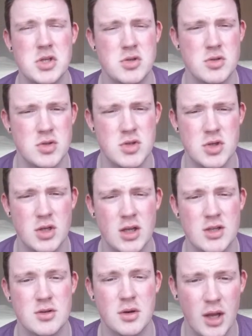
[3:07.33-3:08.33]
issues you
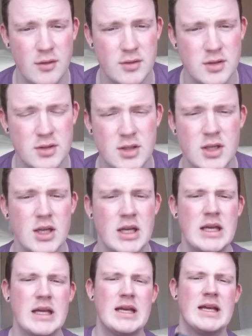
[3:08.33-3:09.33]
guys are having,
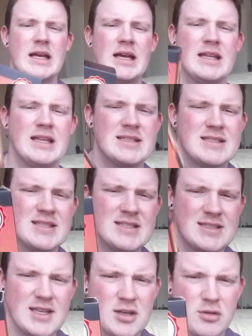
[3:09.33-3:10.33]
and that's
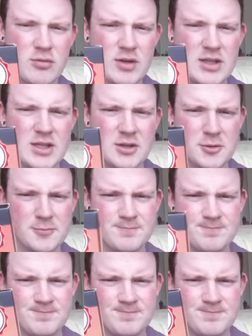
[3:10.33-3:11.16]
this sticker right here.